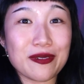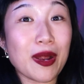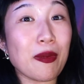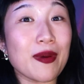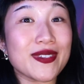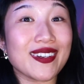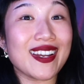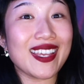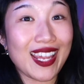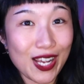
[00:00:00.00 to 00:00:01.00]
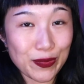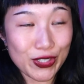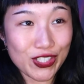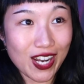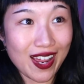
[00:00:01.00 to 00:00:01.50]
My mom's very camera
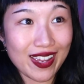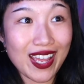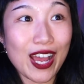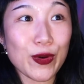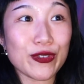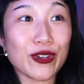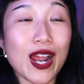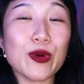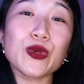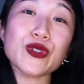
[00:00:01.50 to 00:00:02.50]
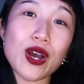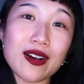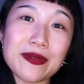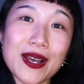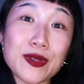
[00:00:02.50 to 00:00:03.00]
shy. However, I will
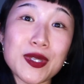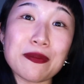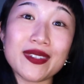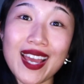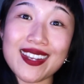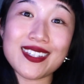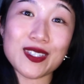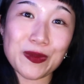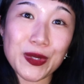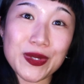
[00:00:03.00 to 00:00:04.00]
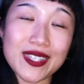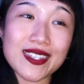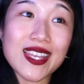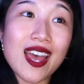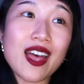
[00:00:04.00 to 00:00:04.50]
talk about some 90s
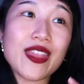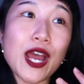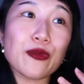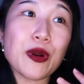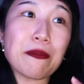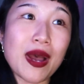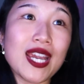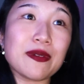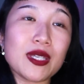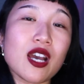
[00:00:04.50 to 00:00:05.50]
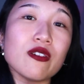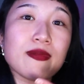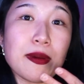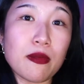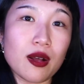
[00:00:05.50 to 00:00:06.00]
muses that remind me of
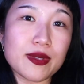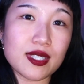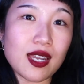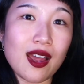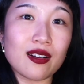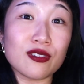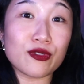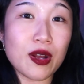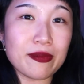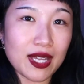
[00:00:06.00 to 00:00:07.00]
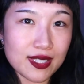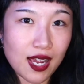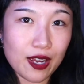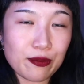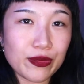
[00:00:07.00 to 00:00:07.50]
my mom's style from that
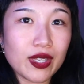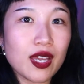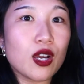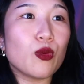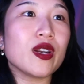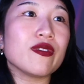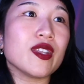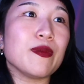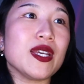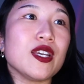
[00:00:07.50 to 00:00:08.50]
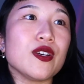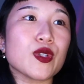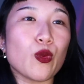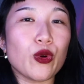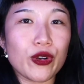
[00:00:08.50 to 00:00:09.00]
time. One of them
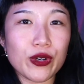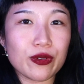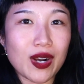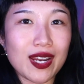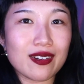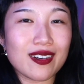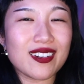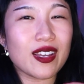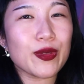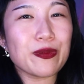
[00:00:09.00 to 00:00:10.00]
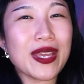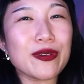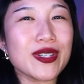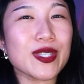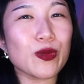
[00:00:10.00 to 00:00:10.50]
is Winona Ryder. Now, the main
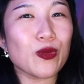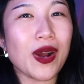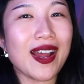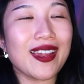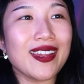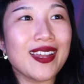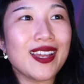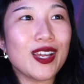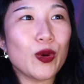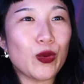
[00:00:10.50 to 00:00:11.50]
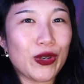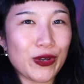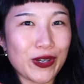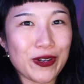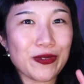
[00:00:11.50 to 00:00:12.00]
reason why
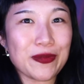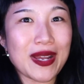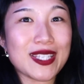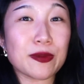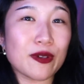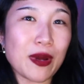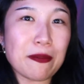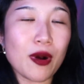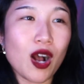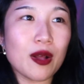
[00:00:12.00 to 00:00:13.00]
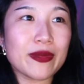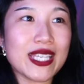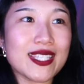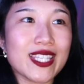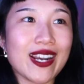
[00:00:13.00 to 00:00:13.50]
Winona reminds me of my mom
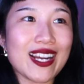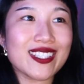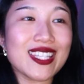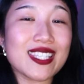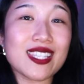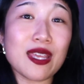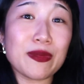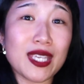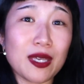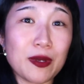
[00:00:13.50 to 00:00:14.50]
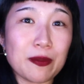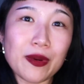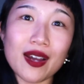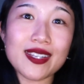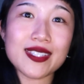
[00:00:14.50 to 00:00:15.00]
is they're actually the same Kibbe
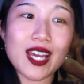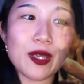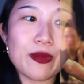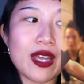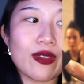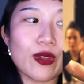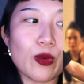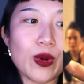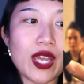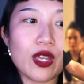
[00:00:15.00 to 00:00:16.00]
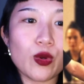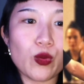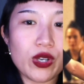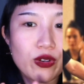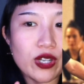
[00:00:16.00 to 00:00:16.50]
body type, and the way
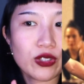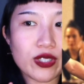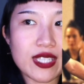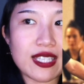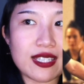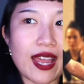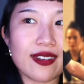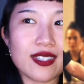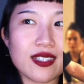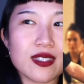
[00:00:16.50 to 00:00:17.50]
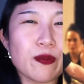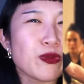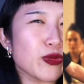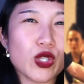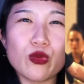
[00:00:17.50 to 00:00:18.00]
Winona looked in the 90s
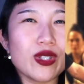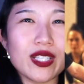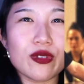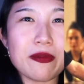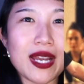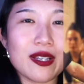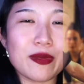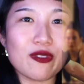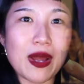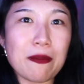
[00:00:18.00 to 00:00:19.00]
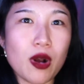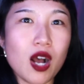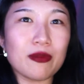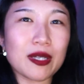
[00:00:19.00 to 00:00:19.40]
really reminded me of my mom.